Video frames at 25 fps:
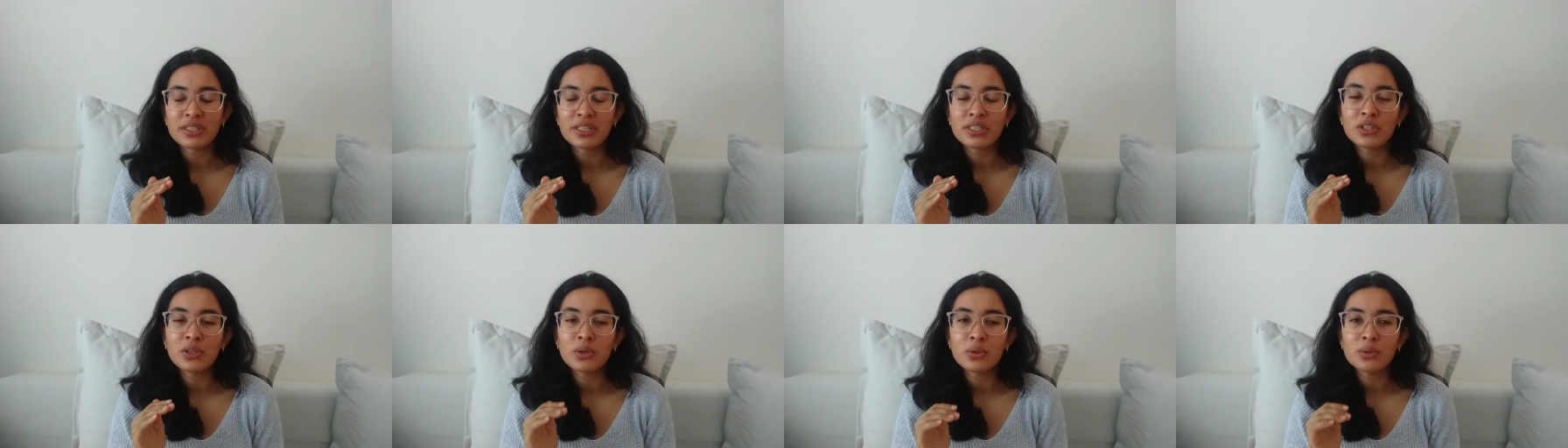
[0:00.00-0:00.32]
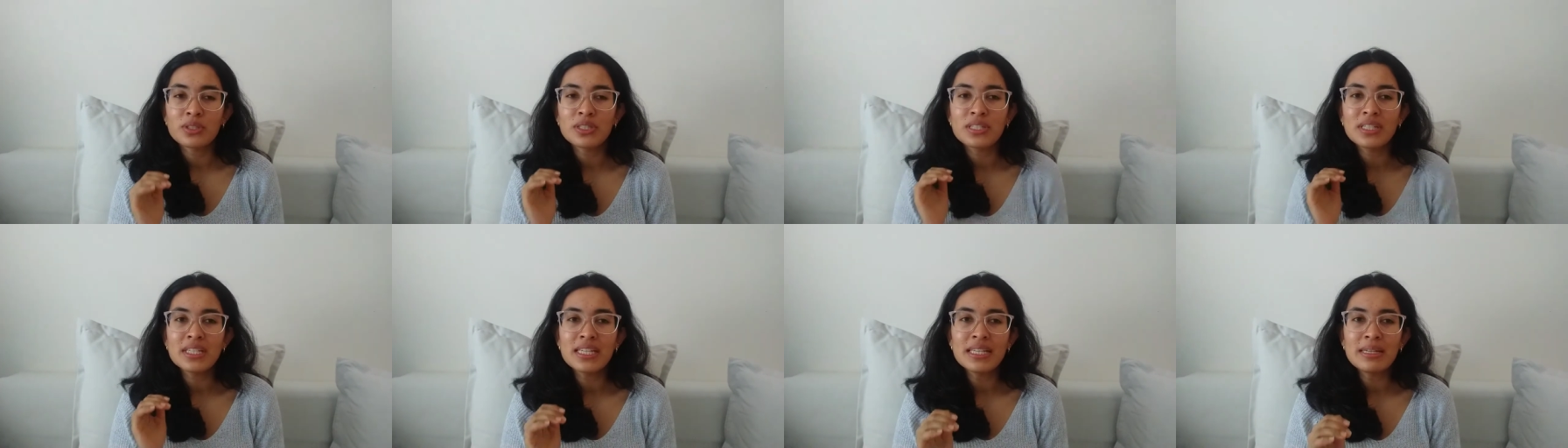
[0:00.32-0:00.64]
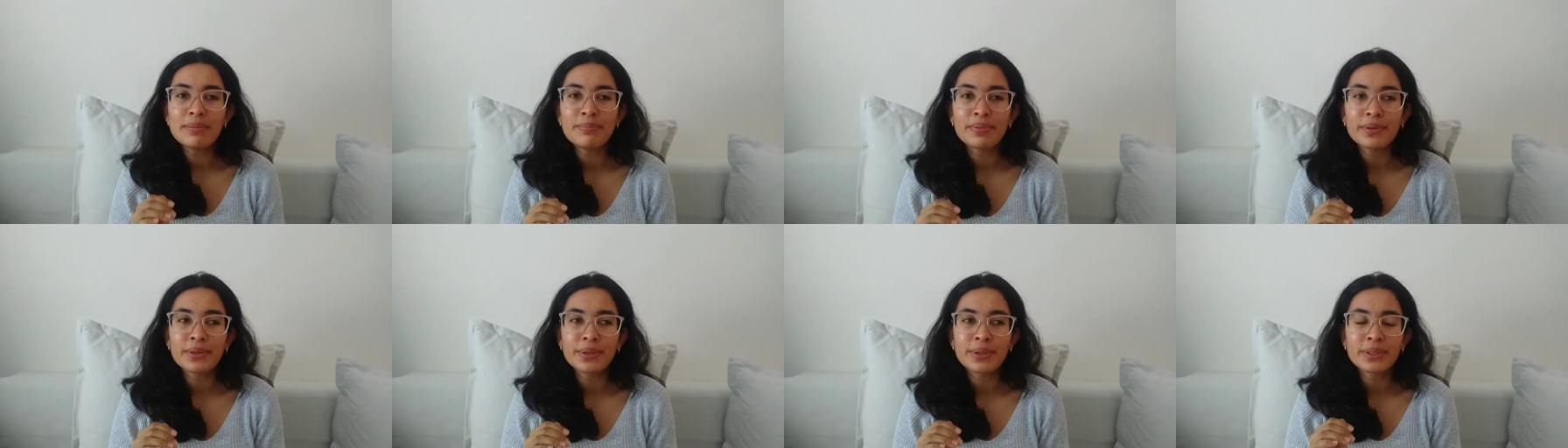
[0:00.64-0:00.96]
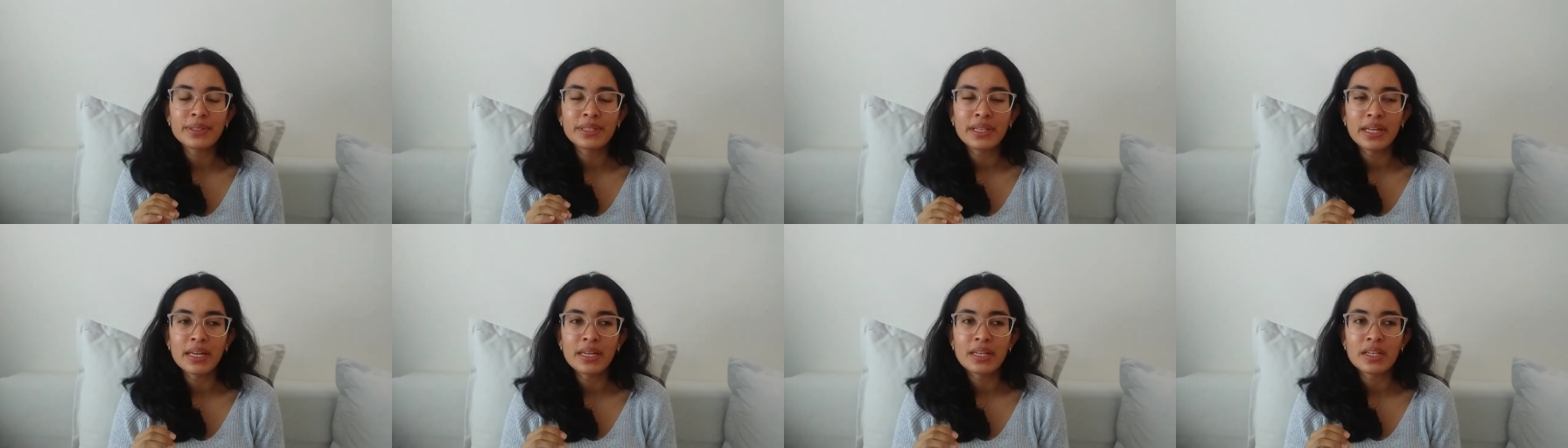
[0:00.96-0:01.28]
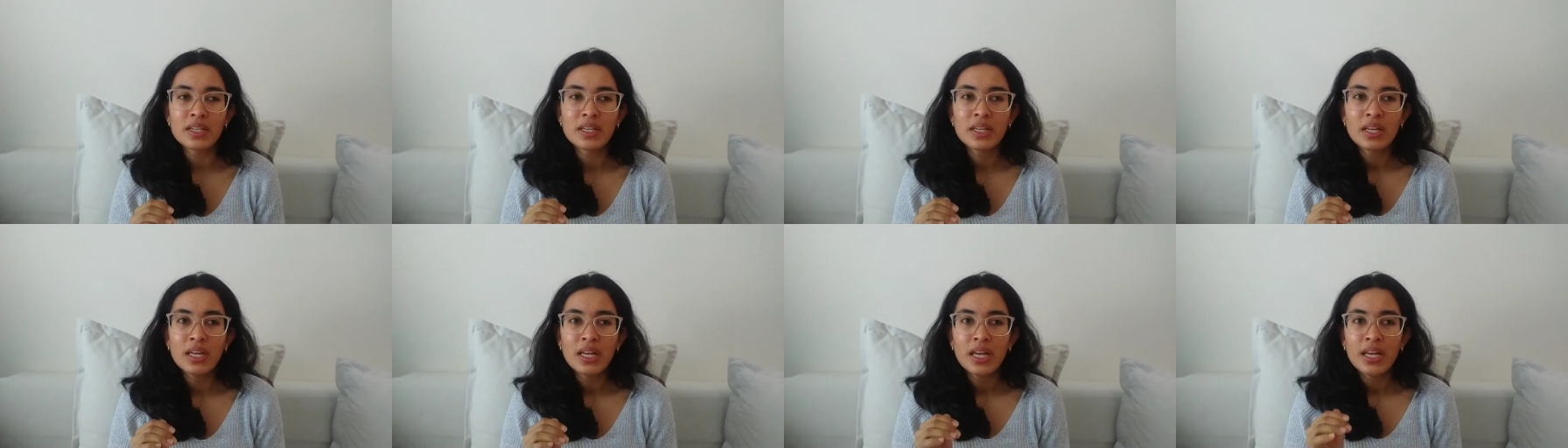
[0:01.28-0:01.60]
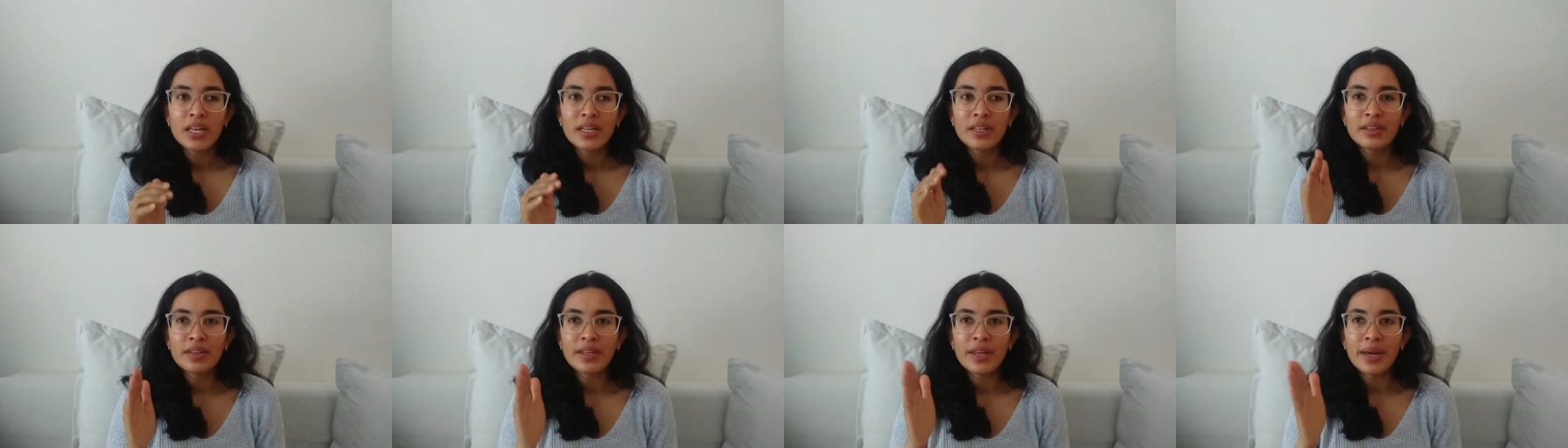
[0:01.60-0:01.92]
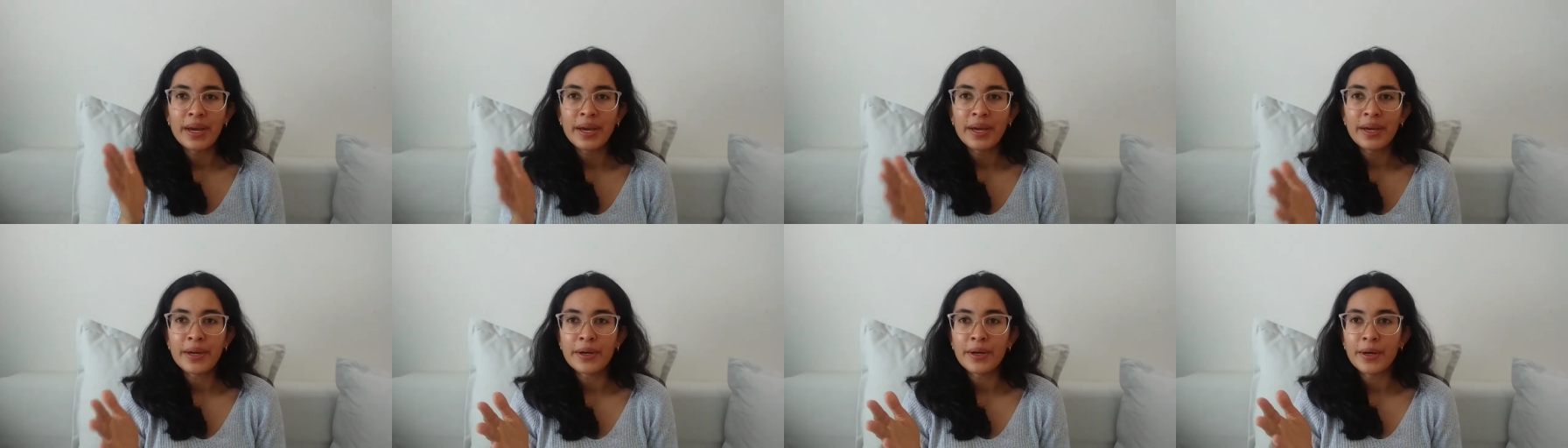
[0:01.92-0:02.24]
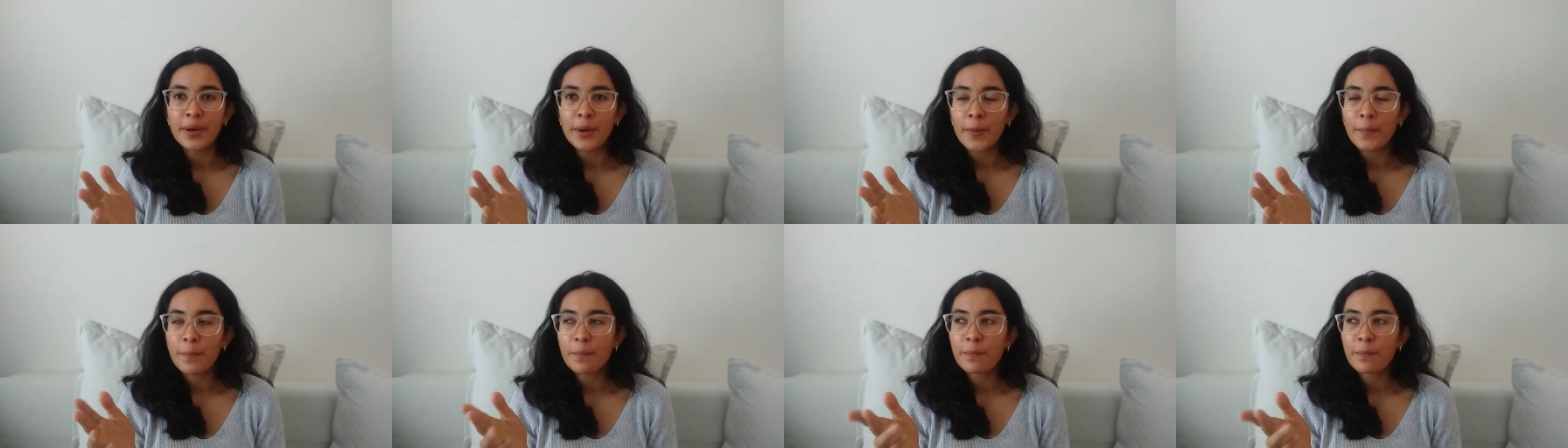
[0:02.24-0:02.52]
It goes deeper than the